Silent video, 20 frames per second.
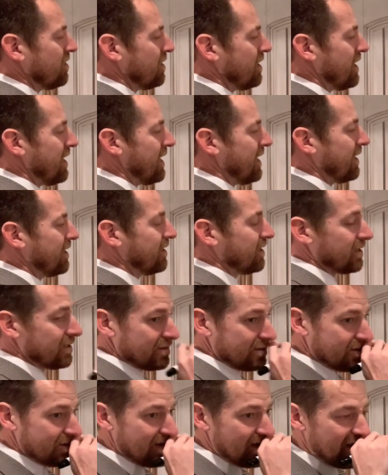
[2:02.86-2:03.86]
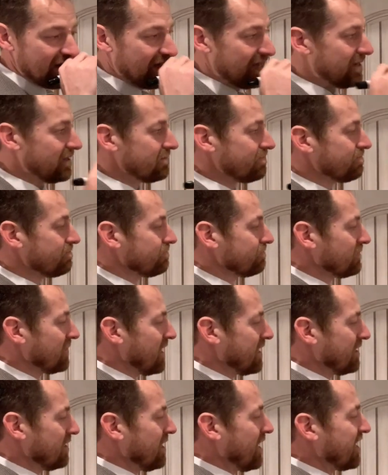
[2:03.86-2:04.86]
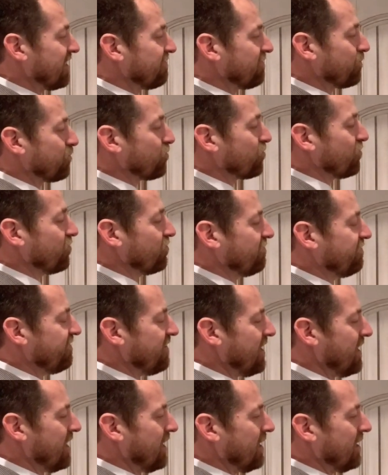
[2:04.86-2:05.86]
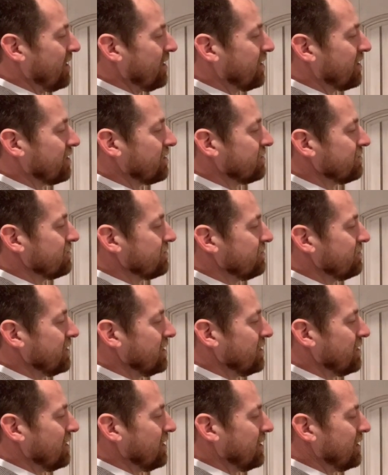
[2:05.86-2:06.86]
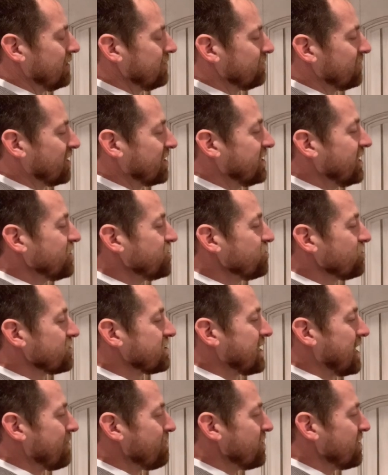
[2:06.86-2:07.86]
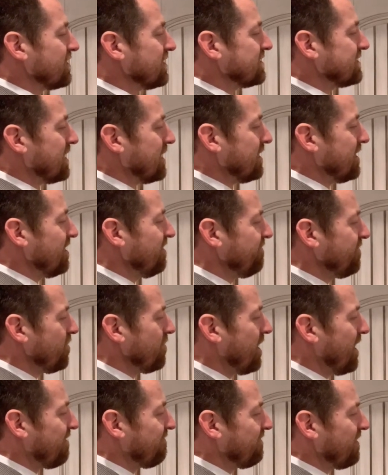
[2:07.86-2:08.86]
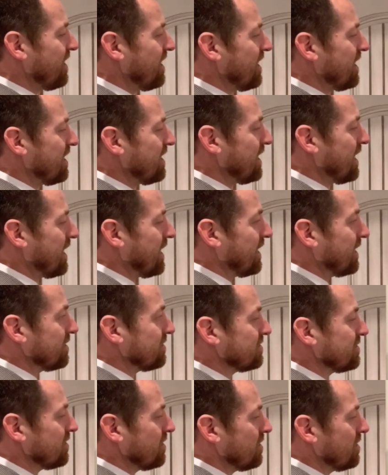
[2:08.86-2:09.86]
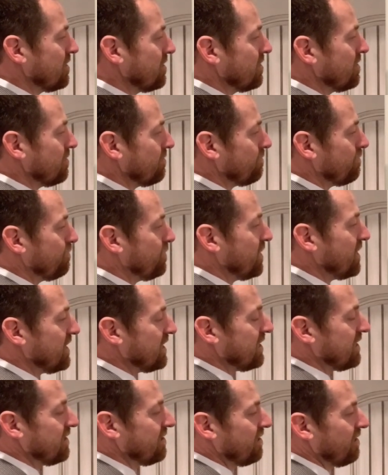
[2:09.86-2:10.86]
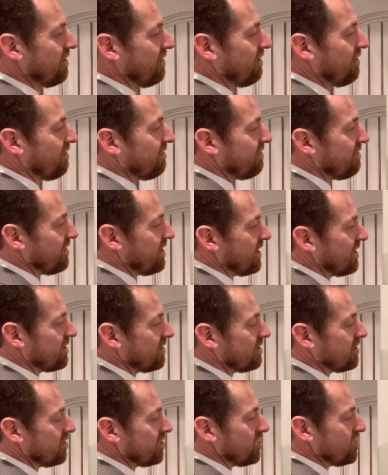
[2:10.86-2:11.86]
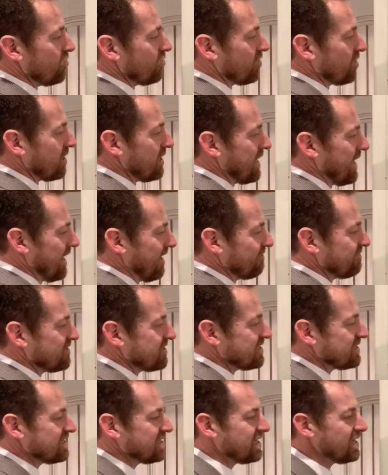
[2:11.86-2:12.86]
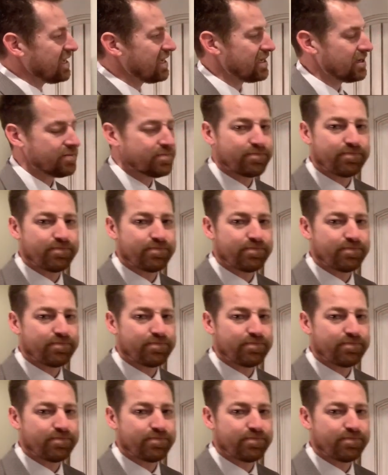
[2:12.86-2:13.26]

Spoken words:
in a line of a proof, a conditional statement that said, if you have A and B, then you could have C.